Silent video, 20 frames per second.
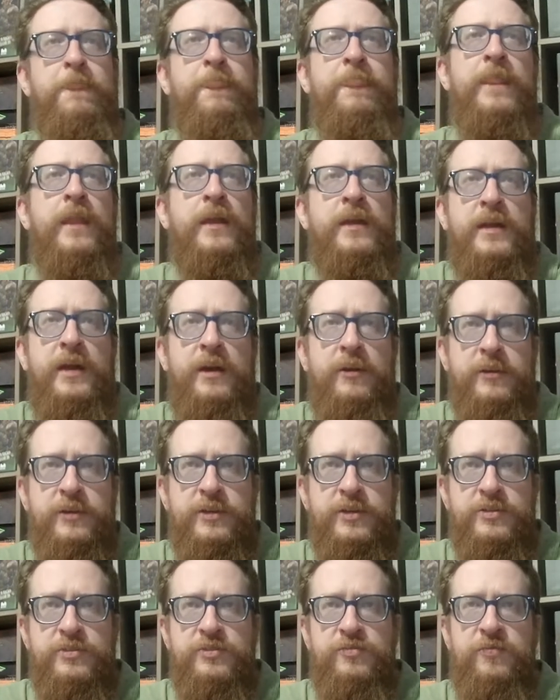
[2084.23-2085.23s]

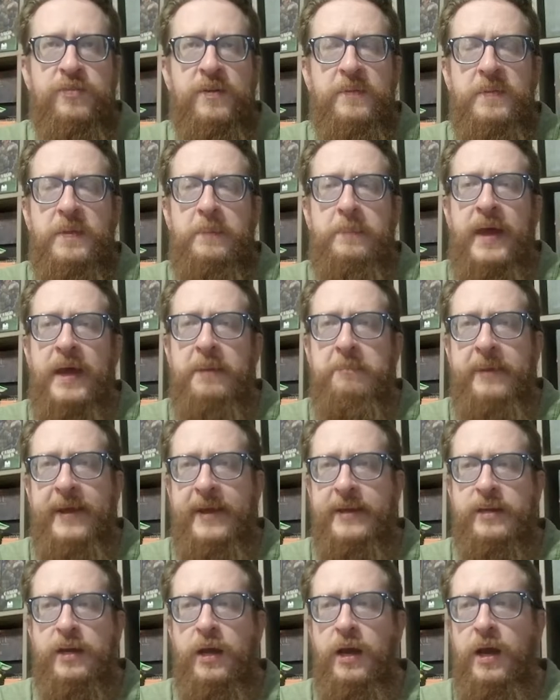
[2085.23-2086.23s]
characters from the Batman
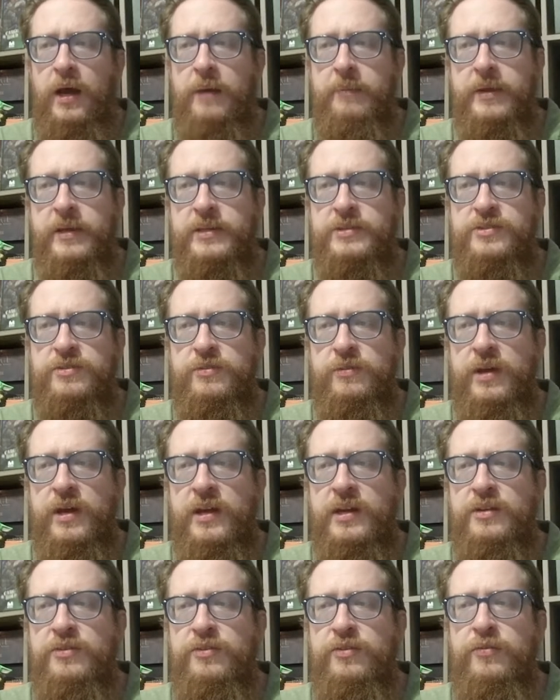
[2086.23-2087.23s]
comics who kind
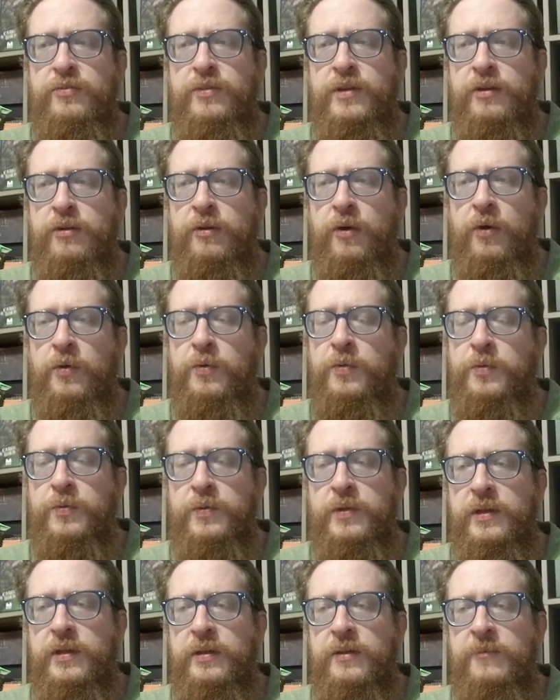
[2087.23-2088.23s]
of do their
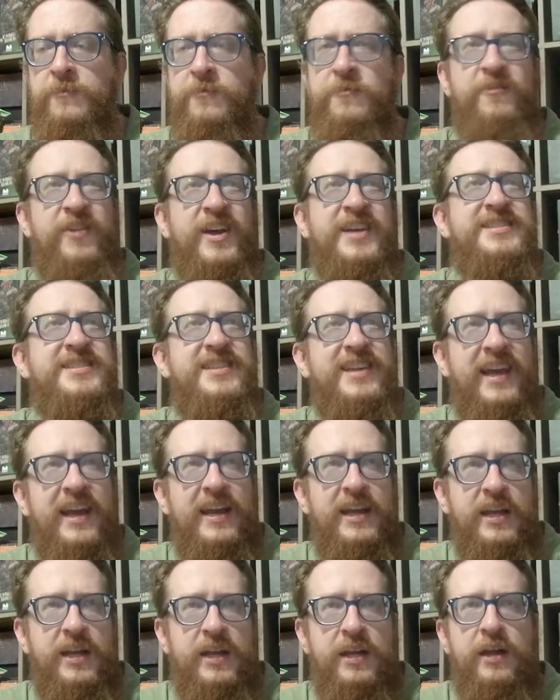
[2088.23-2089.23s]
own
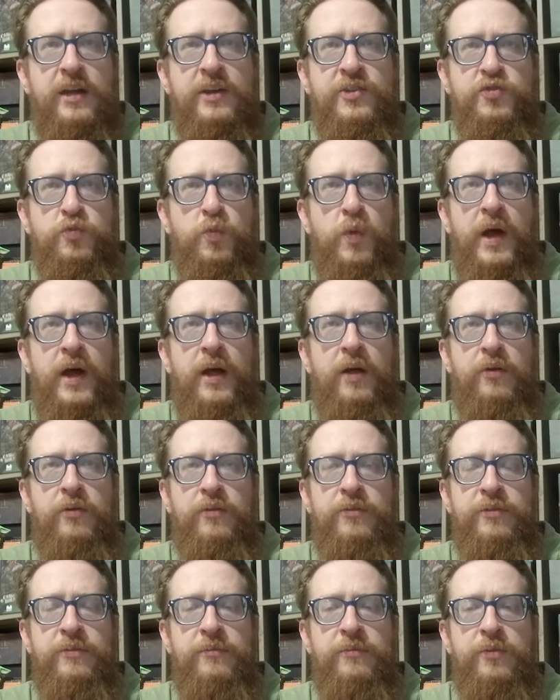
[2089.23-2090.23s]
investigating as well, or
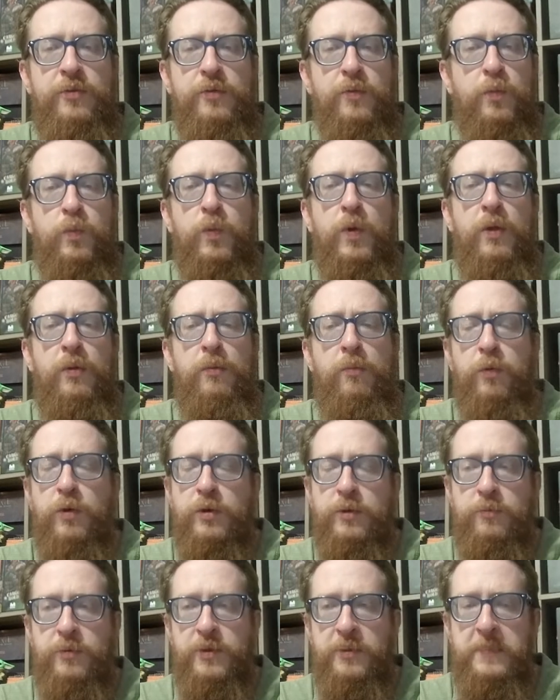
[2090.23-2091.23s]
who will
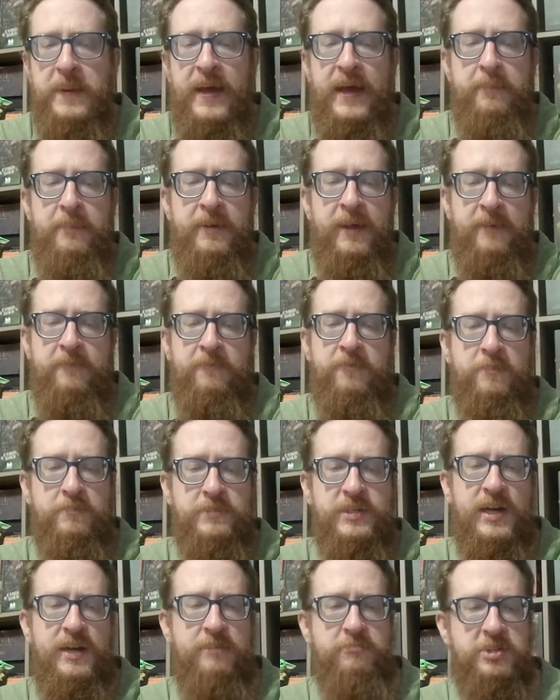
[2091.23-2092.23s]
work with Batman from
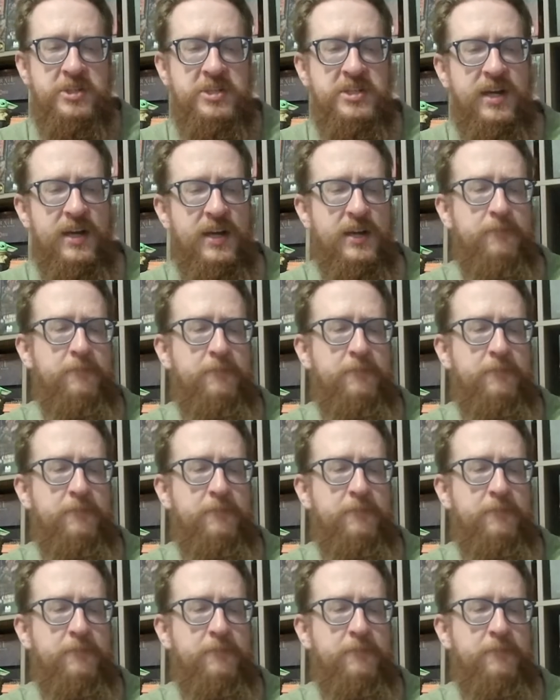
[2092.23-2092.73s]
time to time.